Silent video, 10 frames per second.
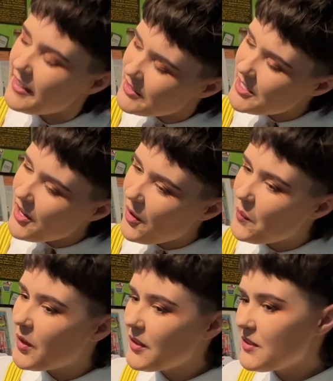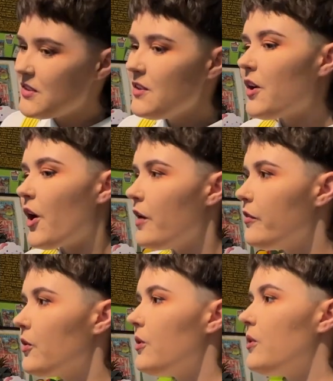love to know, what's your
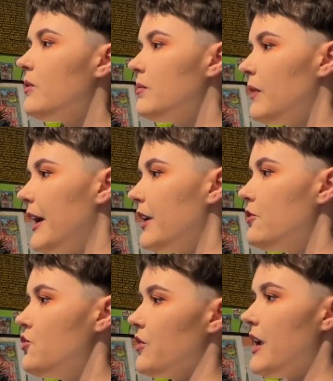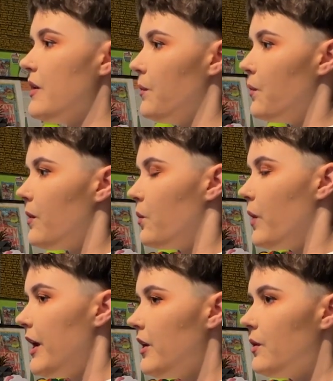overall like dream?
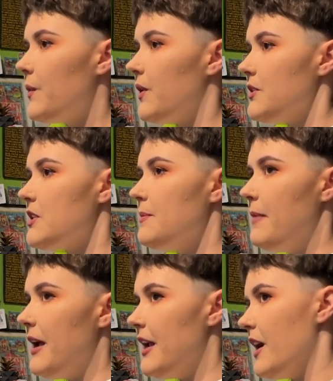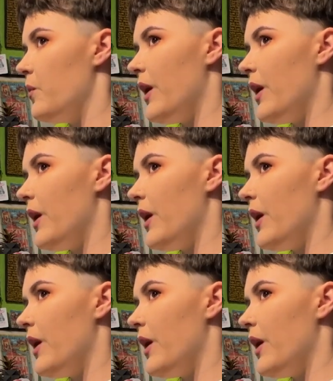Where do you want to be, and